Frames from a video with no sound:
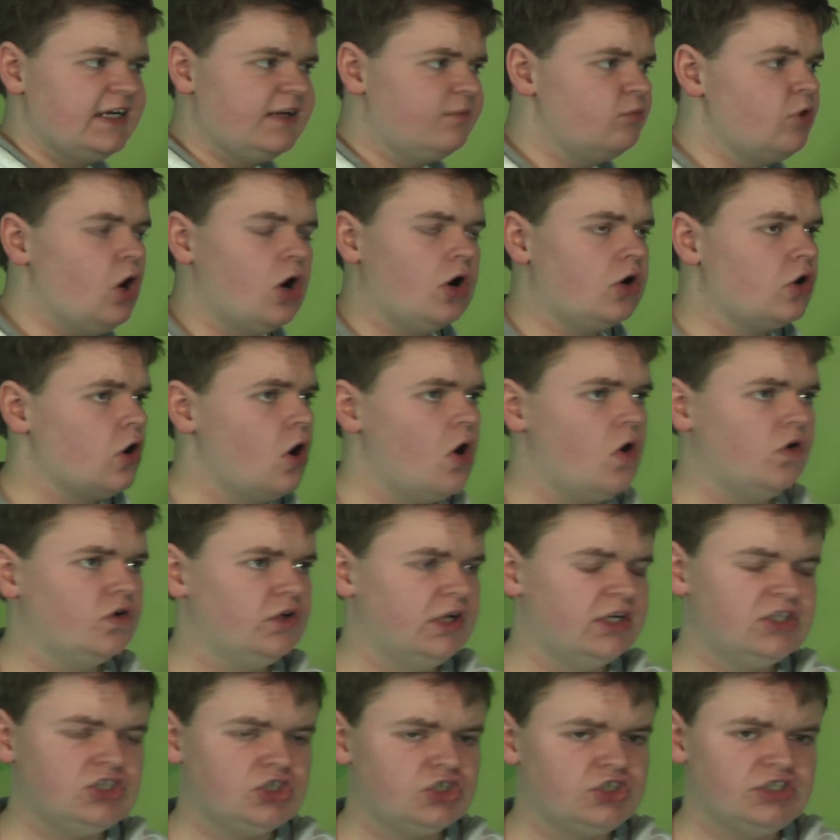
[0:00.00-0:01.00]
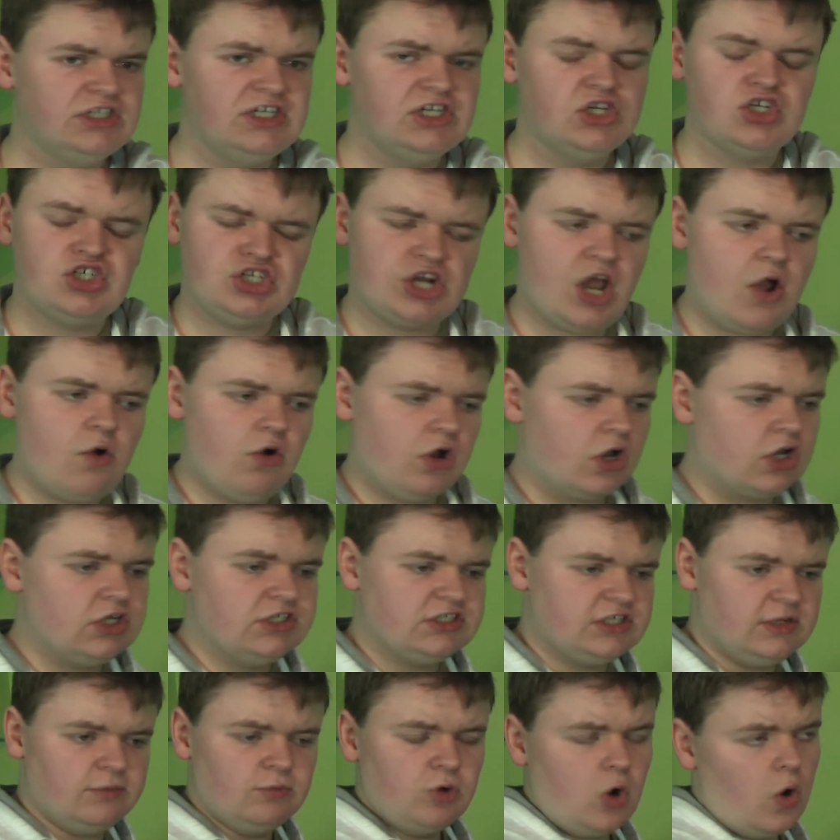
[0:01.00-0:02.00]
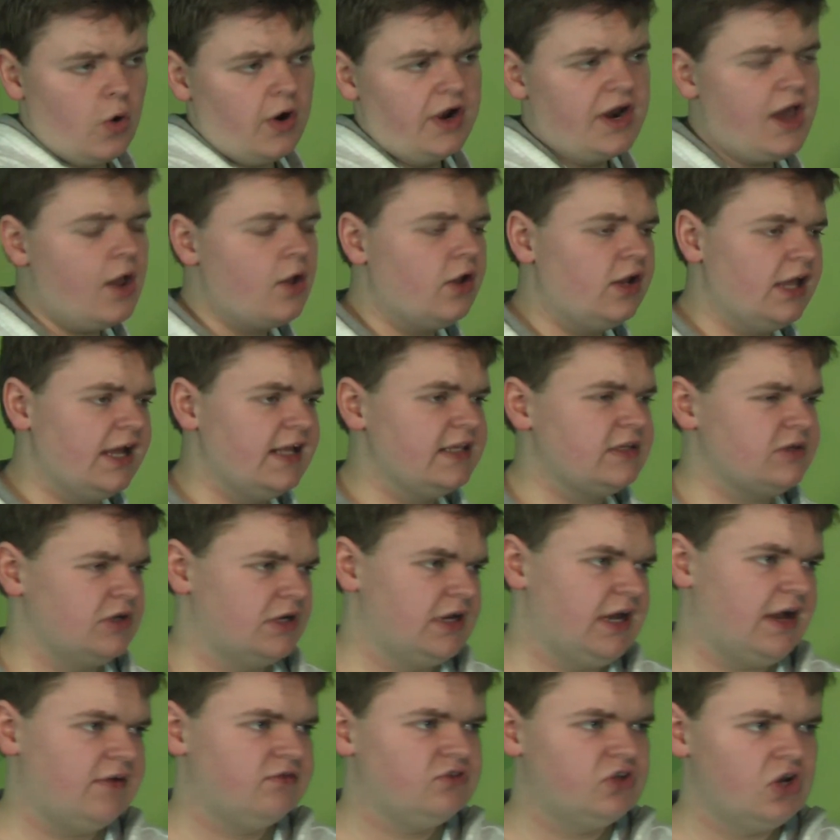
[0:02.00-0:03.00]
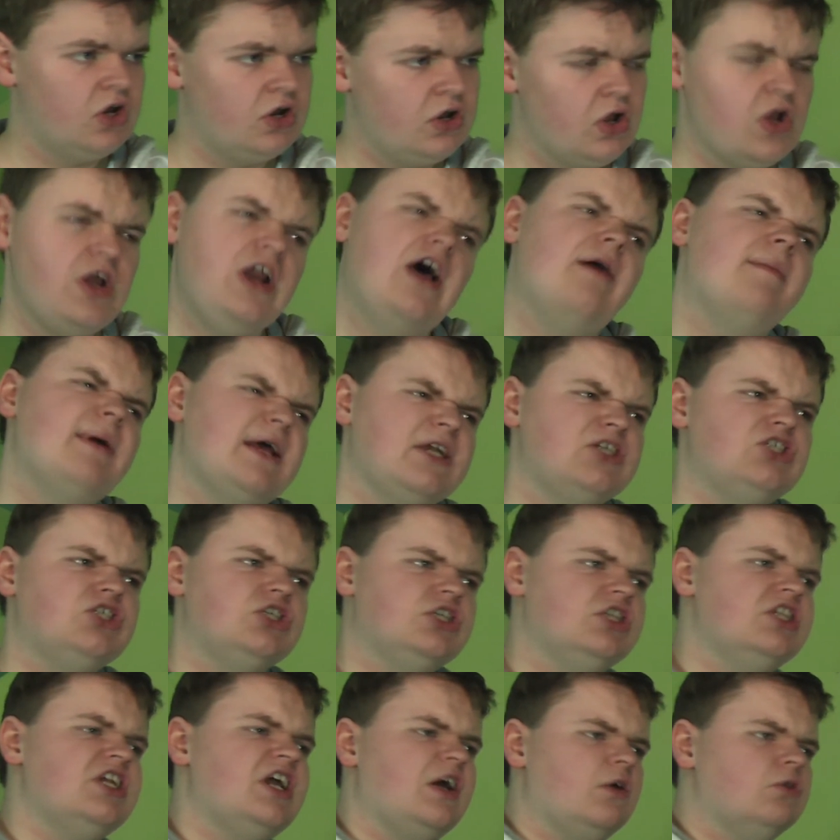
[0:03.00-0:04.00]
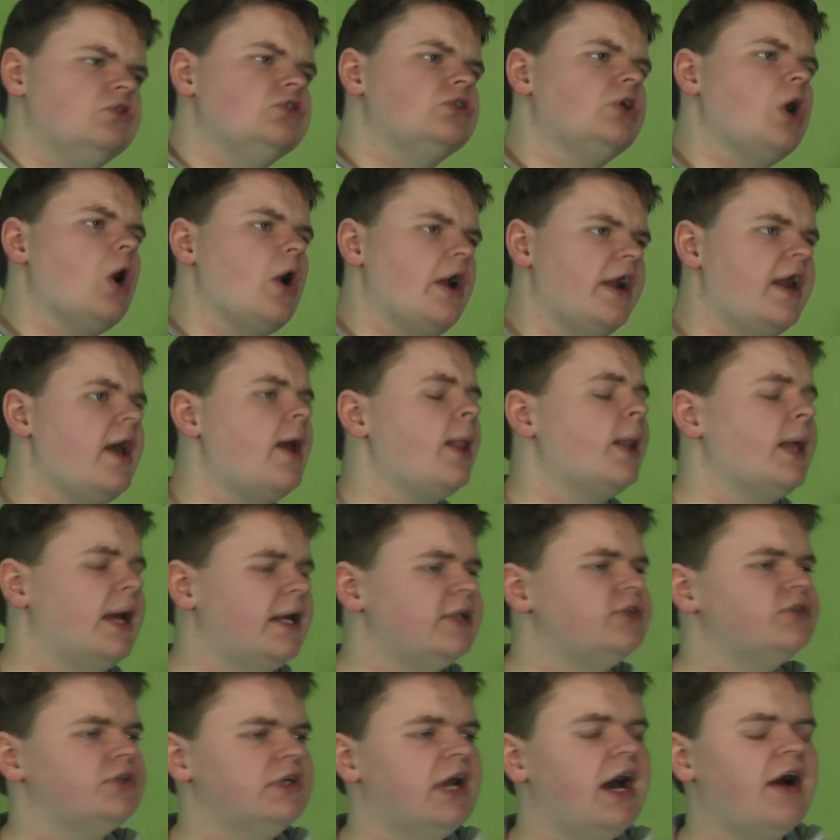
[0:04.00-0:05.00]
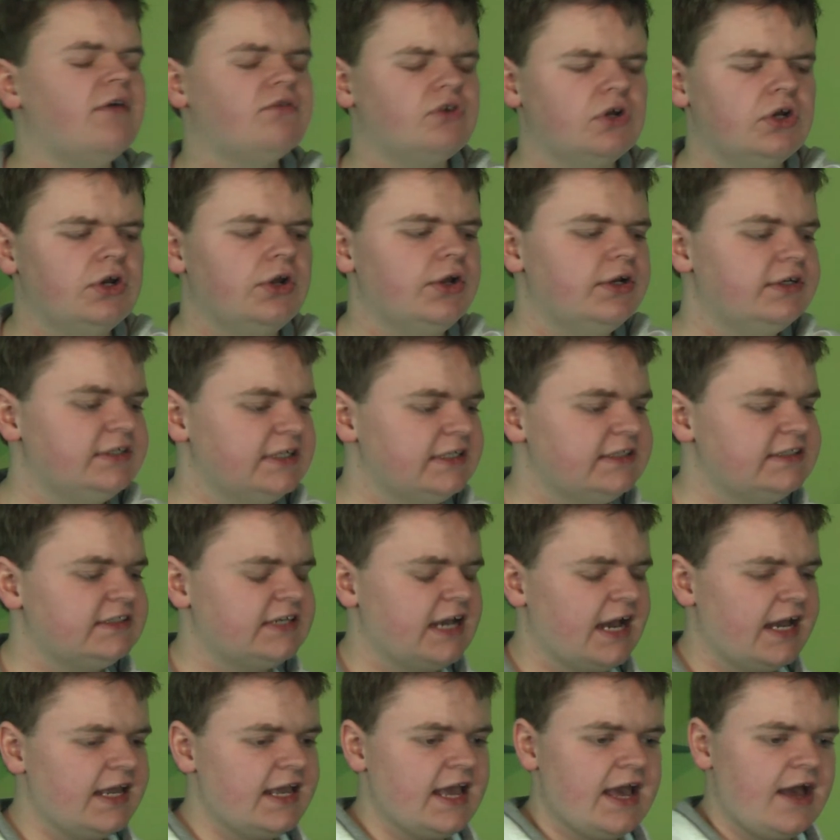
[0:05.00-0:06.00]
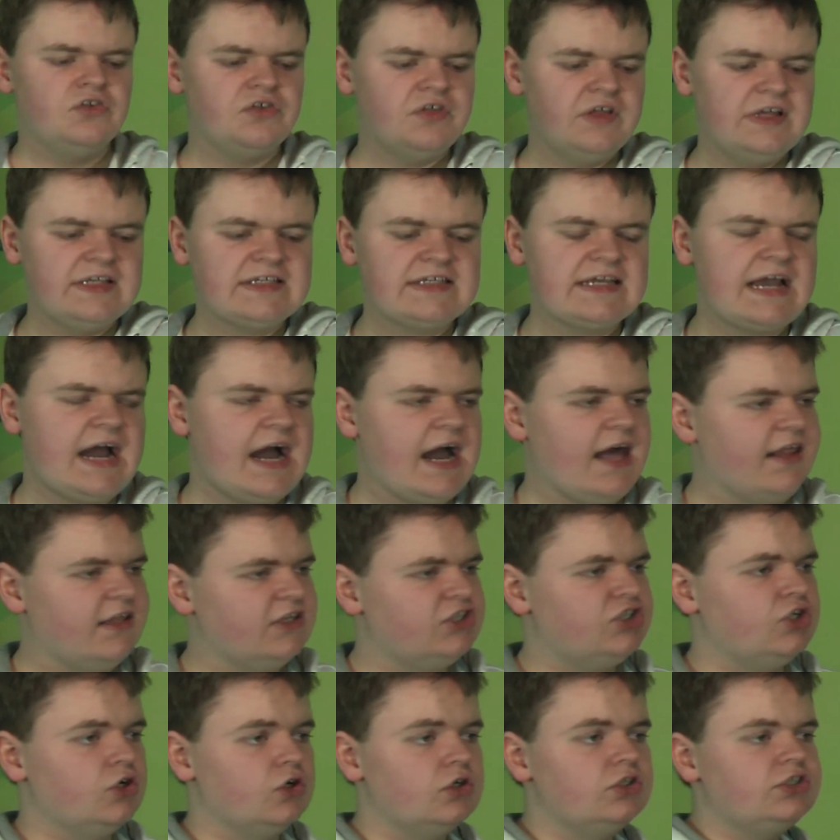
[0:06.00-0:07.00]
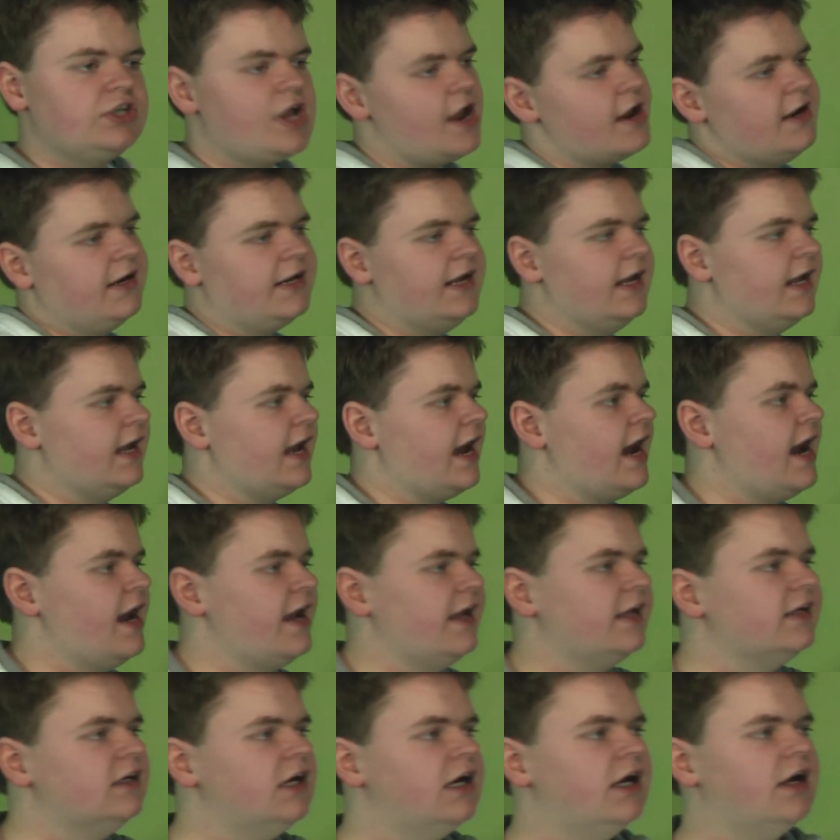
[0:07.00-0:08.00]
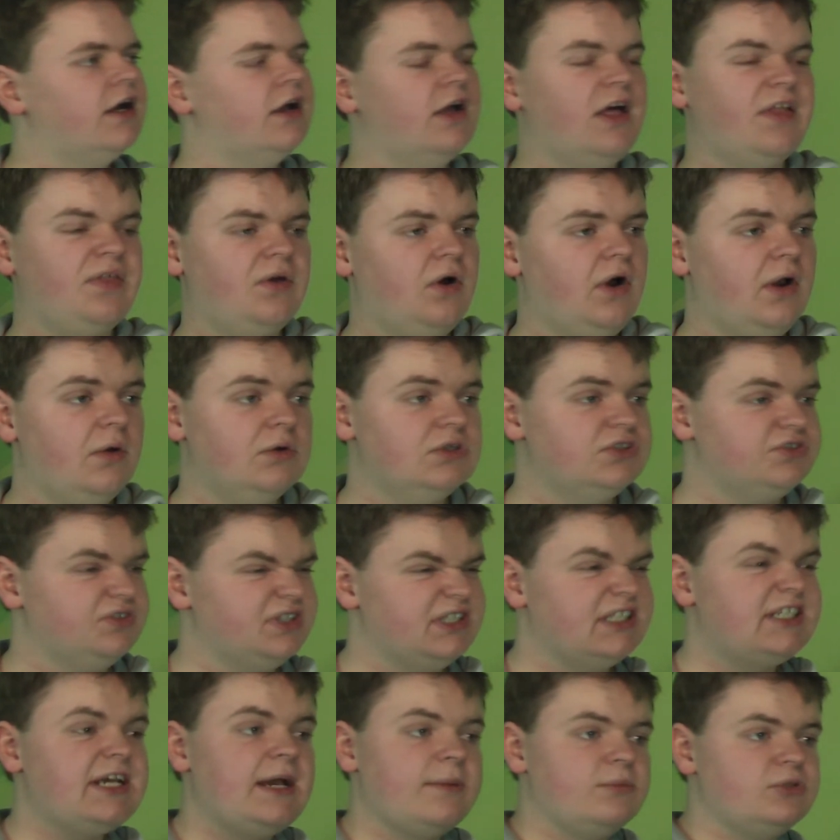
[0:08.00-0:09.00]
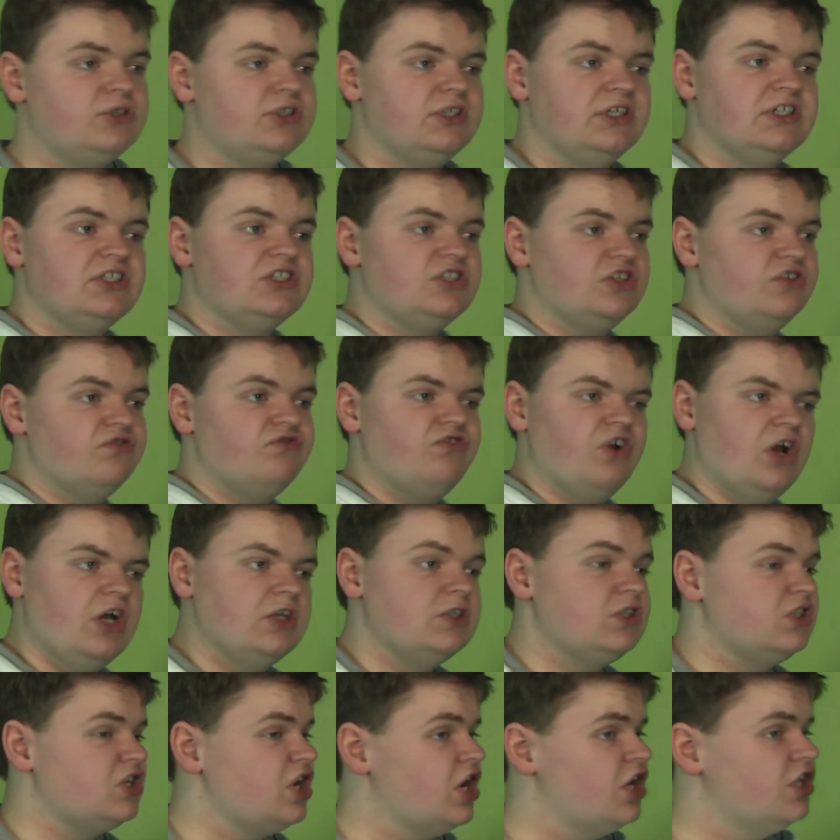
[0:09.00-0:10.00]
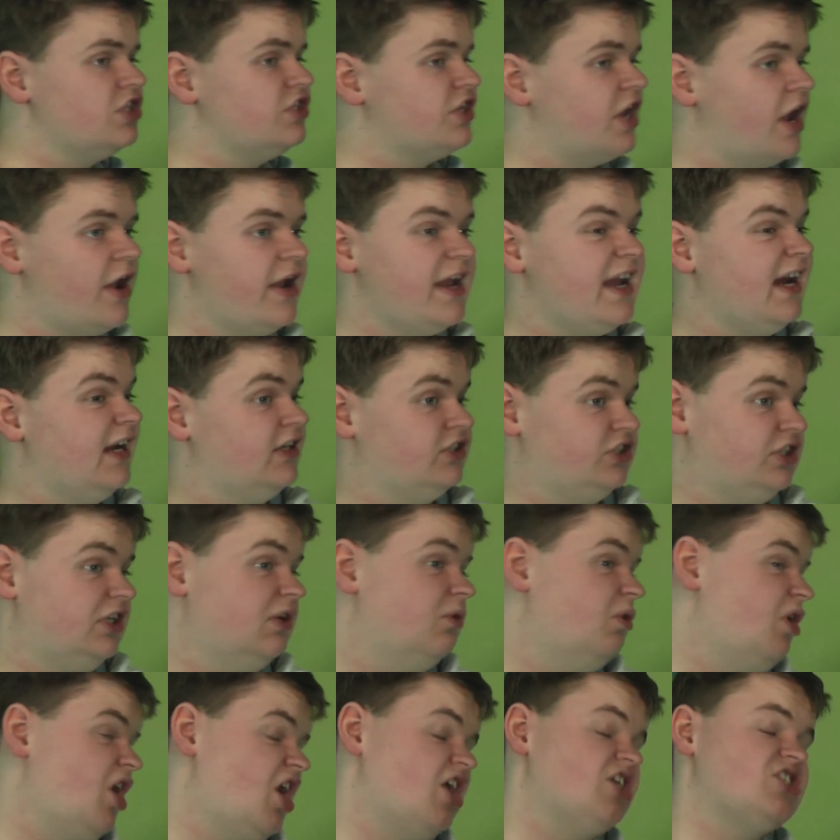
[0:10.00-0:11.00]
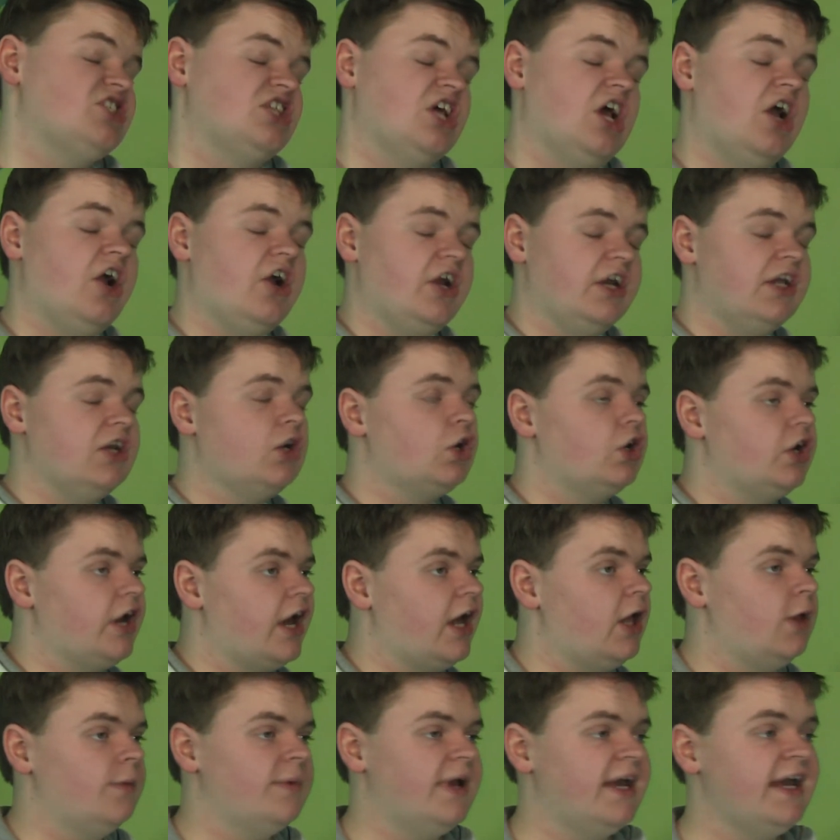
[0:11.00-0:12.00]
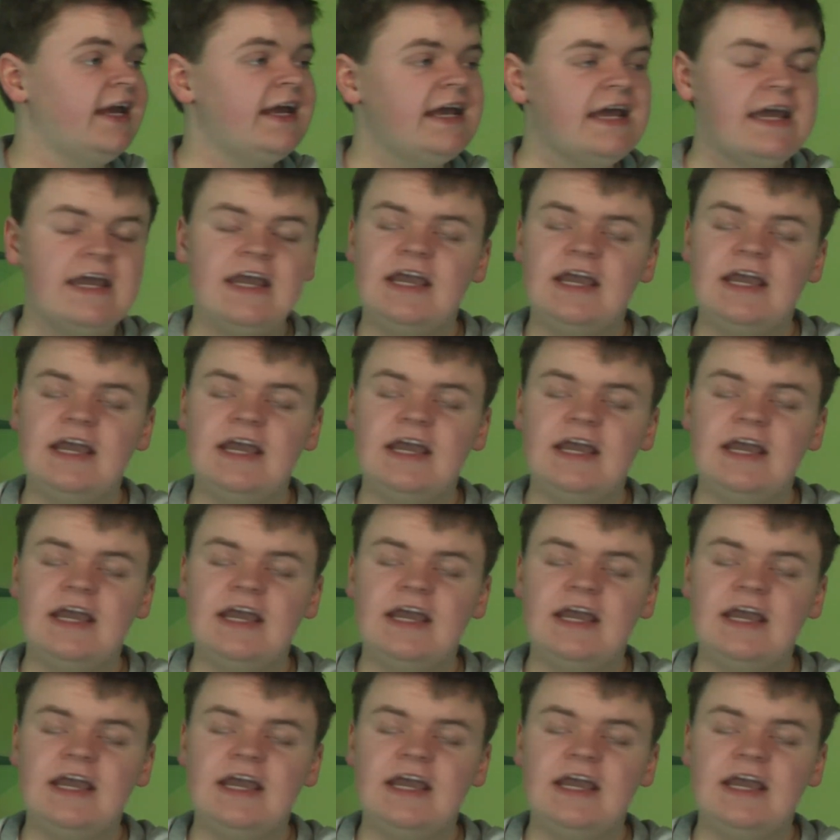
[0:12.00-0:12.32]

I'm not cold, I just need a shower because I'm going out later in the afternoon. I mentioned that I was going out later in the afternoon, didn't I? Yeah. So this guy, this young sounding guy, I thought he was a receptionist at first. Turns out he actually works there and he could help me.